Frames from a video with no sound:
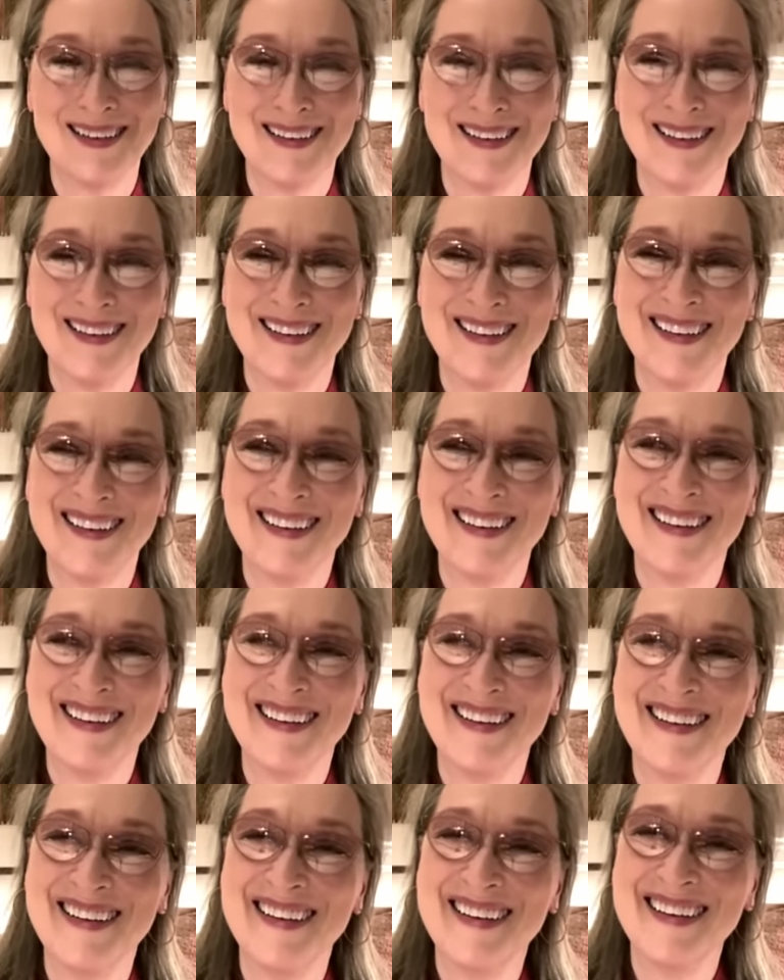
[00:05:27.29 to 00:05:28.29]

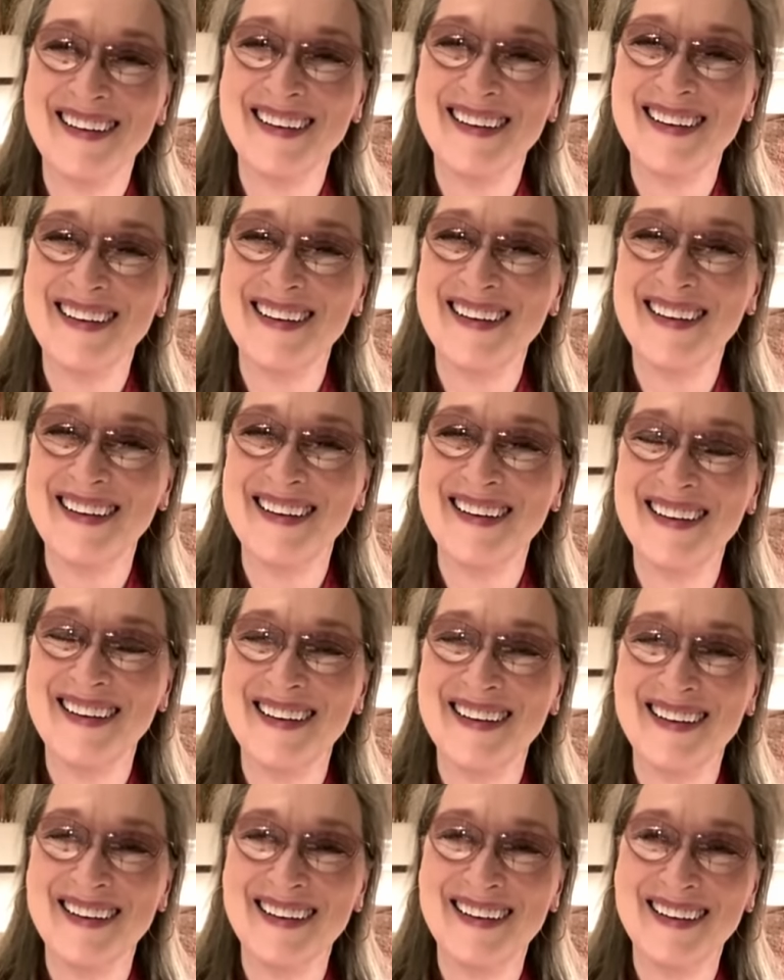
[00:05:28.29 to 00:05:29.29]

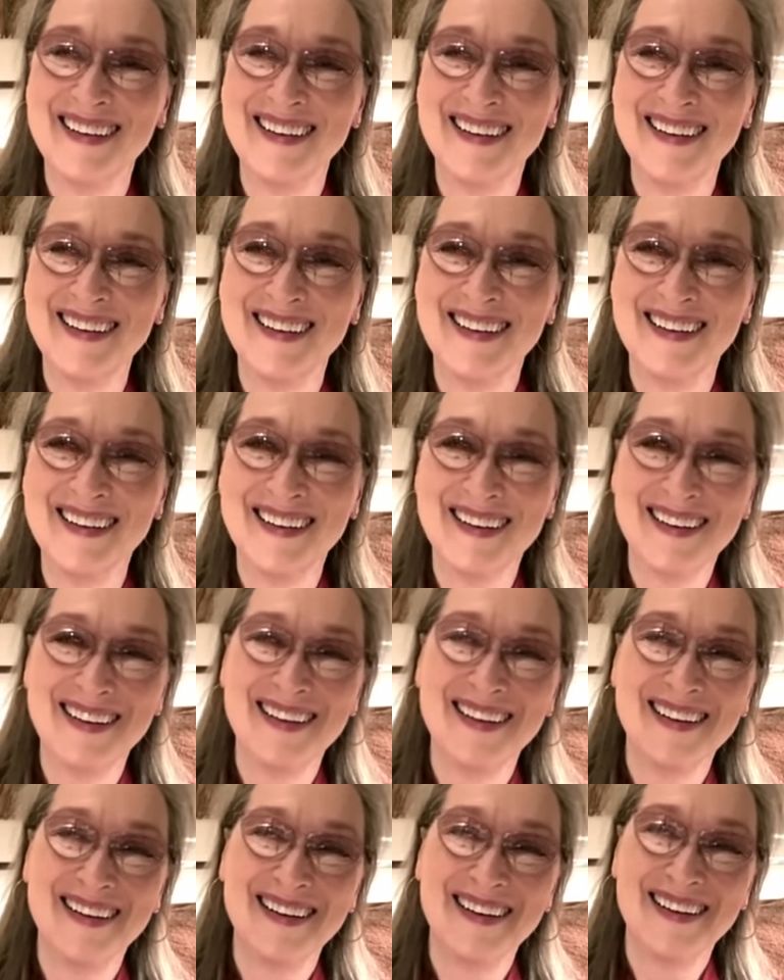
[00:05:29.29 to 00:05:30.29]

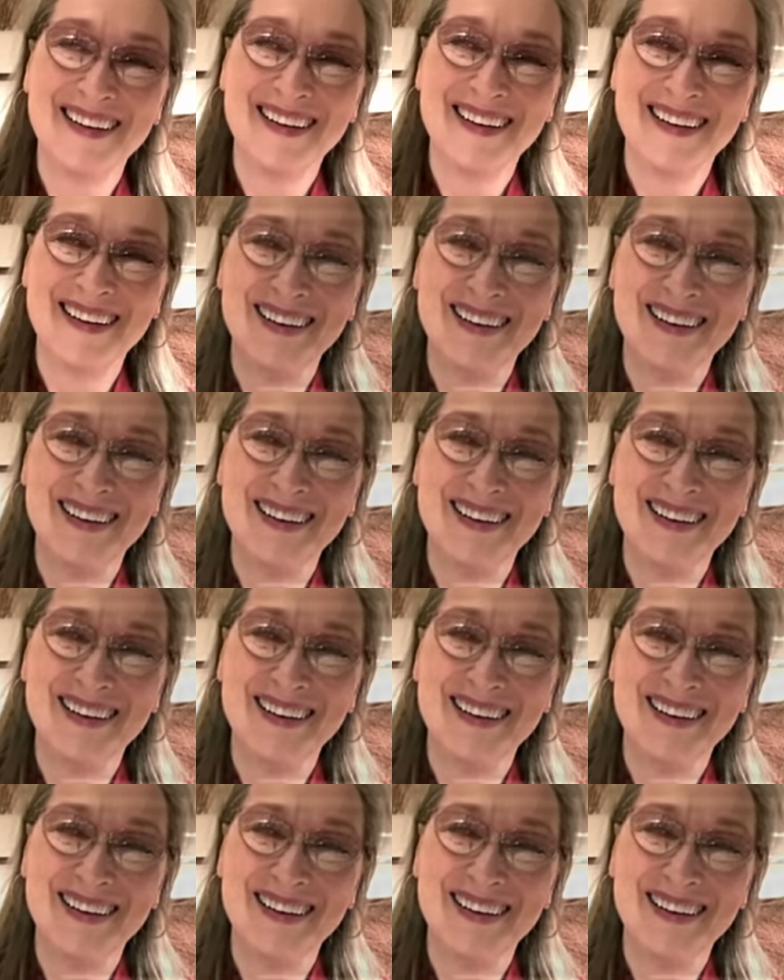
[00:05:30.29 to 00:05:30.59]
[no speech]